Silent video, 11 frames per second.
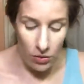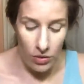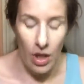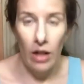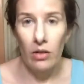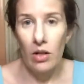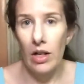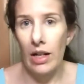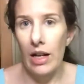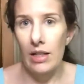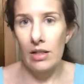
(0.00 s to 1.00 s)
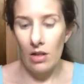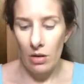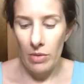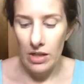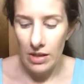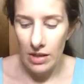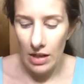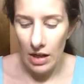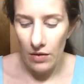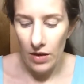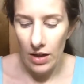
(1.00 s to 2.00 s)
hyaluronic acid on my skin
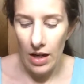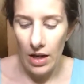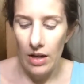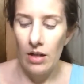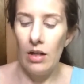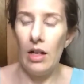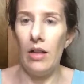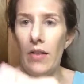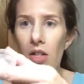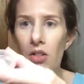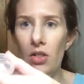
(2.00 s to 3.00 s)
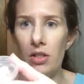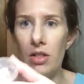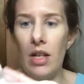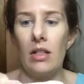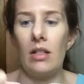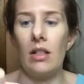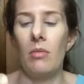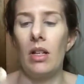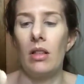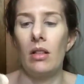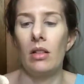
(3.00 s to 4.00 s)
every day. And I just take some
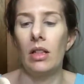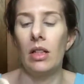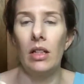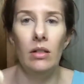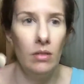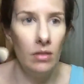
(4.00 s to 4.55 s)
in the lid,